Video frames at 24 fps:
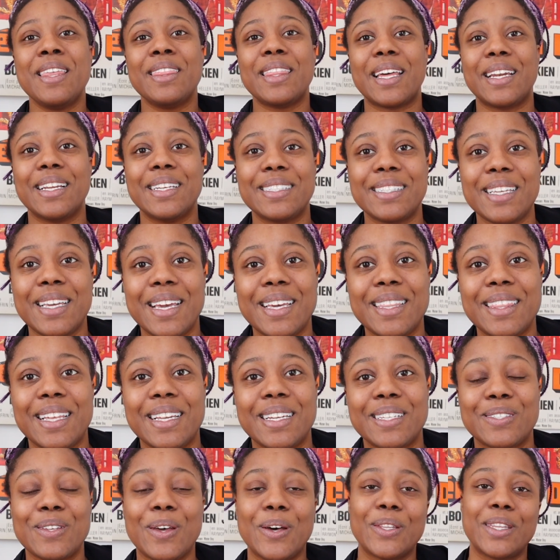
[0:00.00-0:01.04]
that is it. That
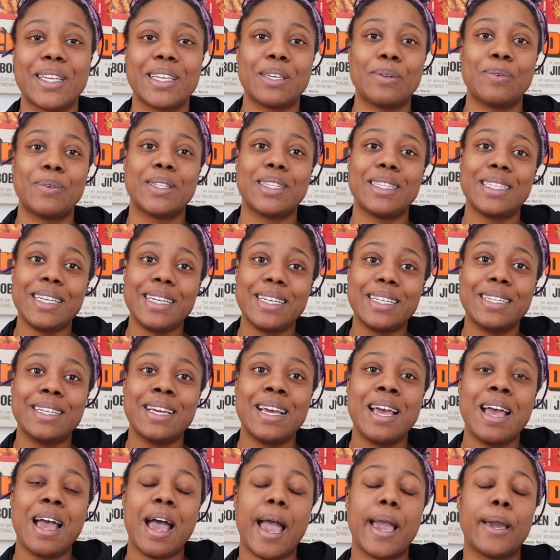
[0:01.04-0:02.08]
is all that you will need.
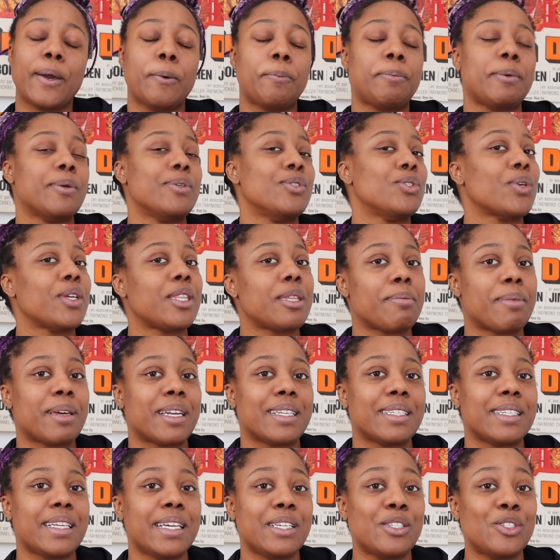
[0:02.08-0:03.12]
I hope you enjoyed the
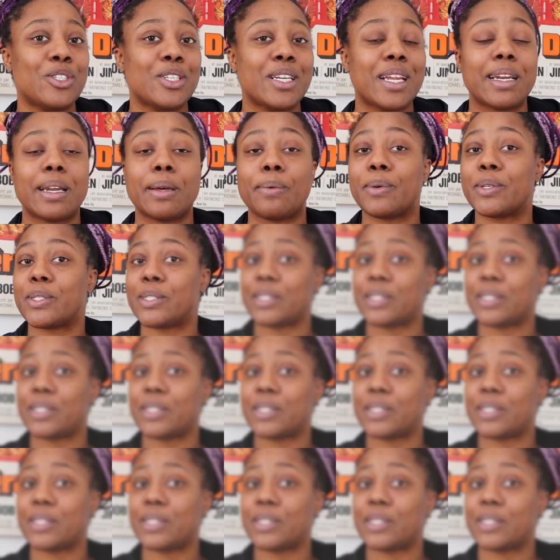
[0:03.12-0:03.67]
meditation and I will